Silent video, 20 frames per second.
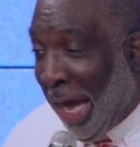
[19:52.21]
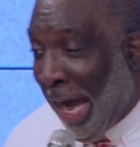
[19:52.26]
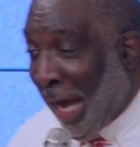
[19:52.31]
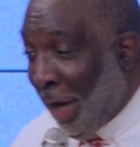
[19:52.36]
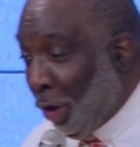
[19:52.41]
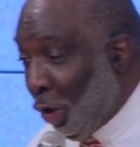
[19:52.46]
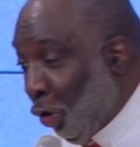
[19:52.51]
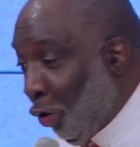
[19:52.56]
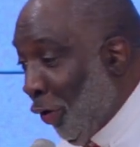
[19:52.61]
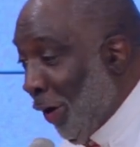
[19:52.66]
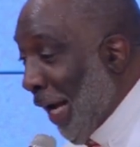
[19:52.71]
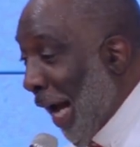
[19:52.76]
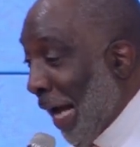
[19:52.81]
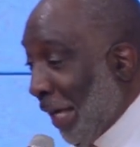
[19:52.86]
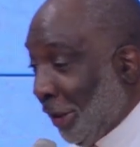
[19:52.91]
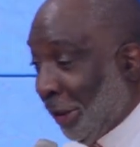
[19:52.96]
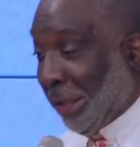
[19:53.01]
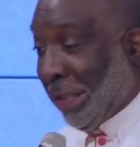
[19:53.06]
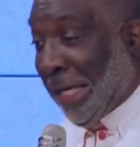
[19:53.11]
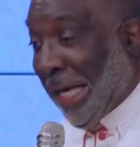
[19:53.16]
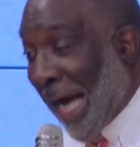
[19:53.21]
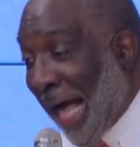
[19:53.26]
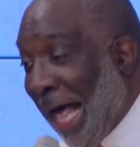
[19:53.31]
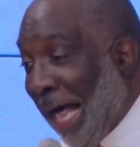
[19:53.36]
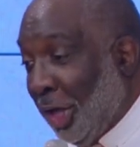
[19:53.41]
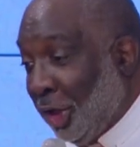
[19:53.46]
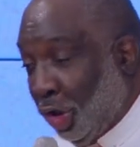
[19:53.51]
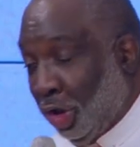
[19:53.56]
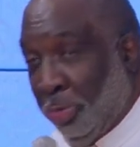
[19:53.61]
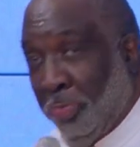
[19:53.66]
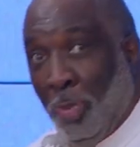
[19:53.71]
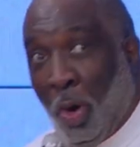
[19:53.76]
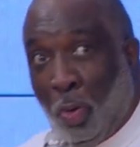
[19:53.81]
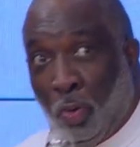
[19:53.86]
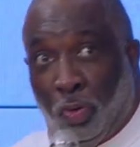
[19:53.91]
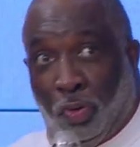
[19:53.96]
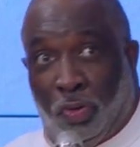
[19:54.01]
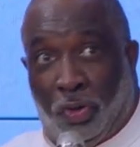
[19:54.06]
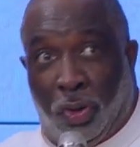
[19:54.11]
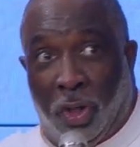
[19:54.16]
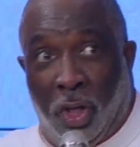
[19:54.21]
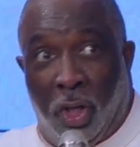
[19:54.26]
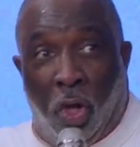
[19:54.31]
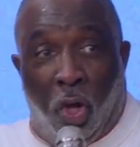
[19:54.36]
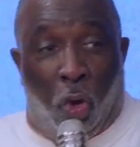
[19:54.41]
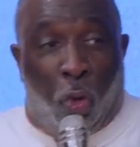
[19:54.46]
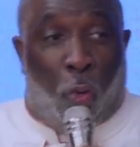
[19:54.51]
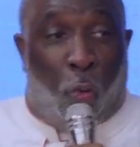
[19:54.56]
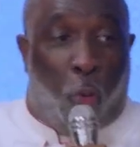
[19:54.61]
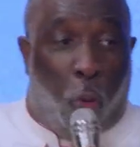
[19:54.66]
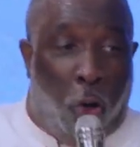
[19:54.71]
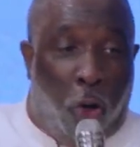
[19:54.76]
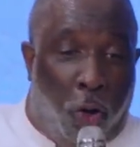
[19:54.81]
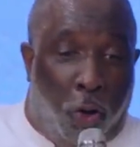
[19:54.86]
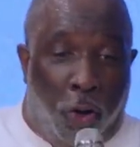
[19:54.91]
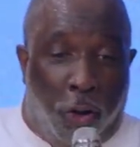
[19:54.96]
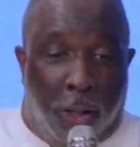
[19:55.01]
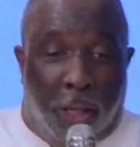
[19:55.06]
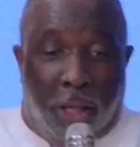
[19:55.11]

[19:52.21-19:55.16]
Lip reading: and creates cosmos Word,